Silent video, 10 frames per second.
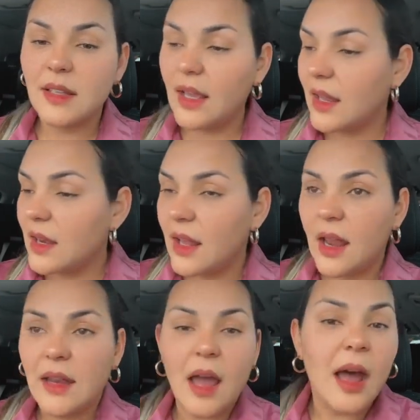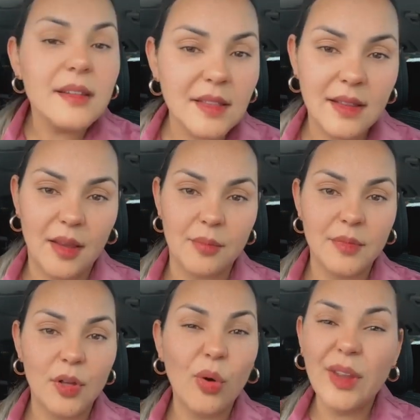And ask them,
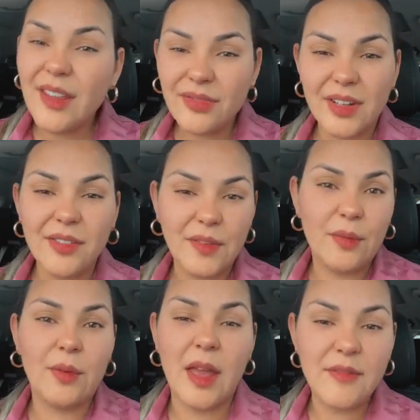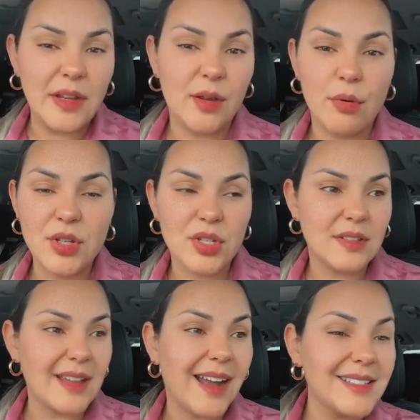or even if you have any
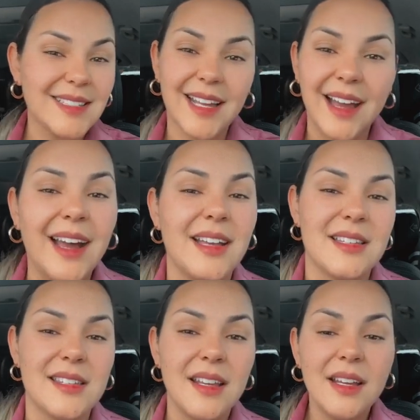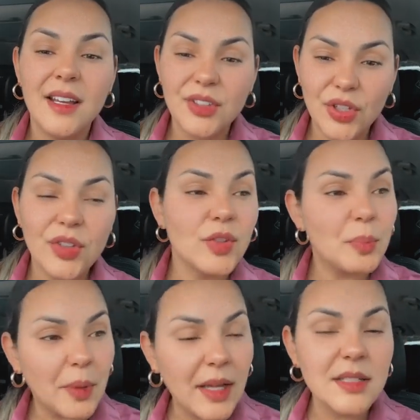questions, ask us, do you
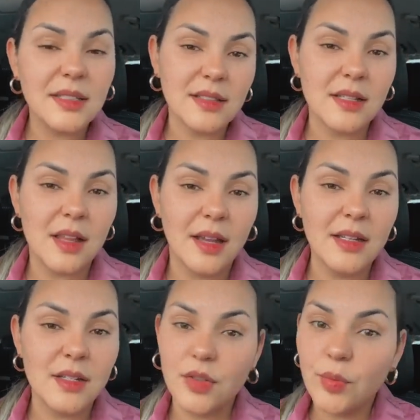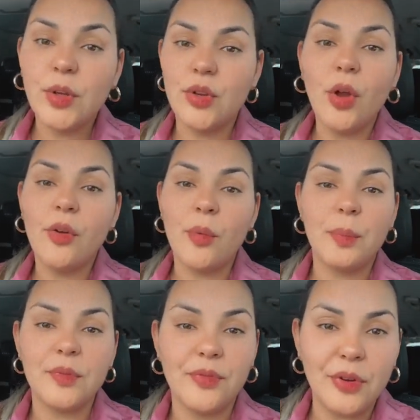supply to this client? Because we know who,
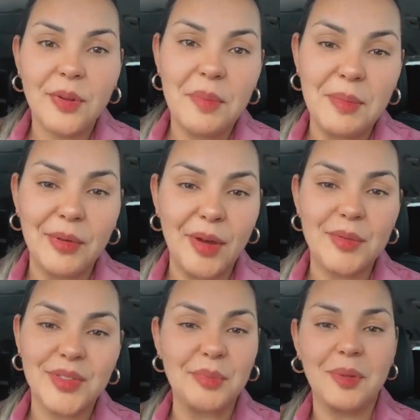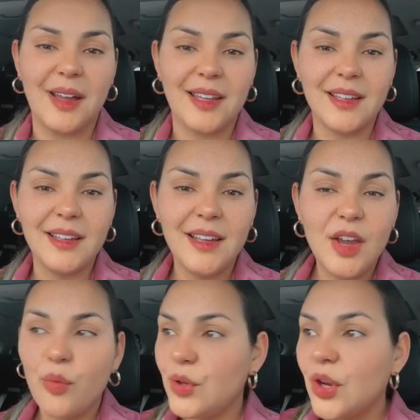for the people that we supply.
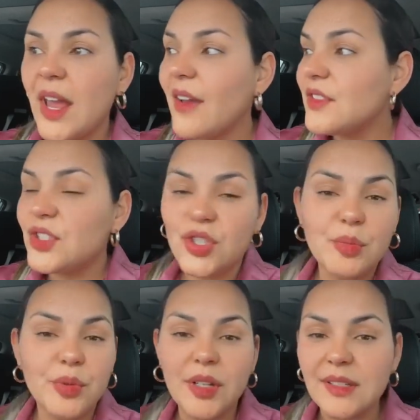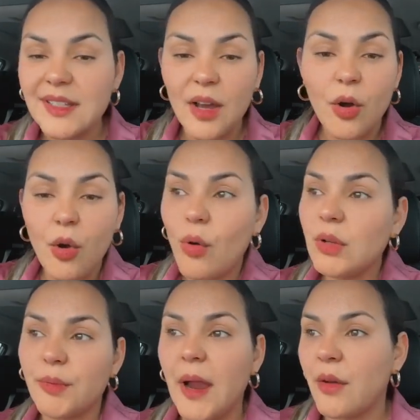We don't have distributors
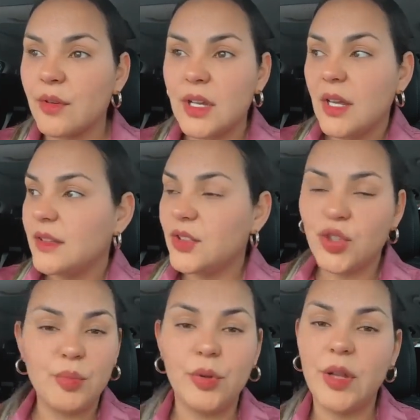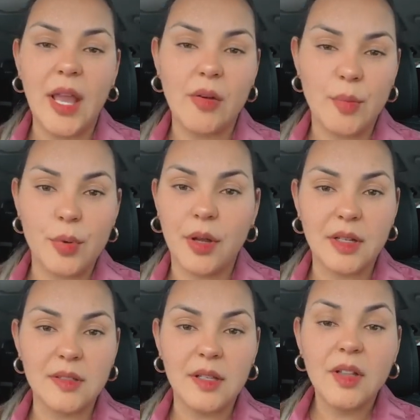all around distributing our
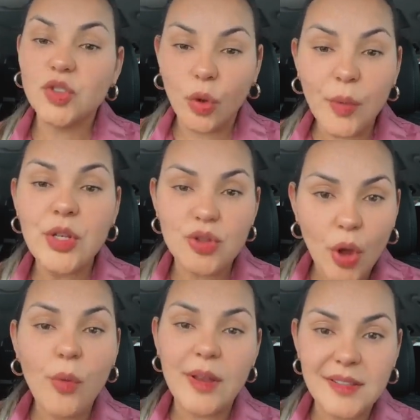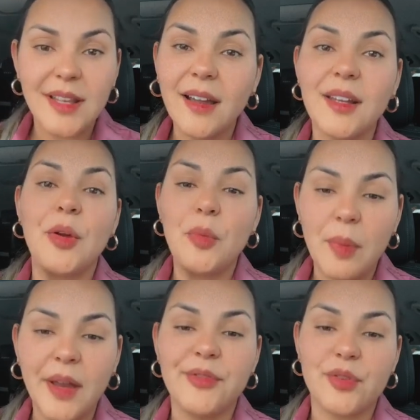products, so we know exactly who
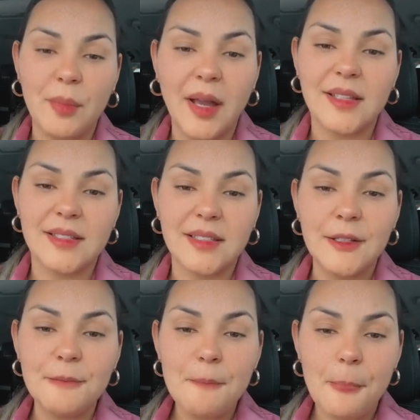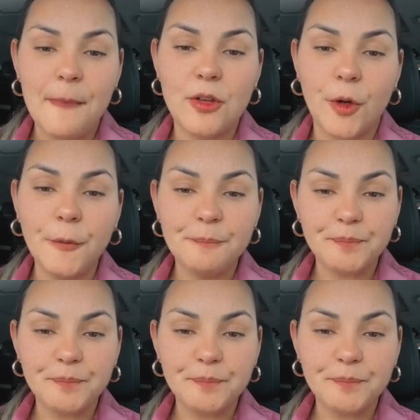buy from us. You know,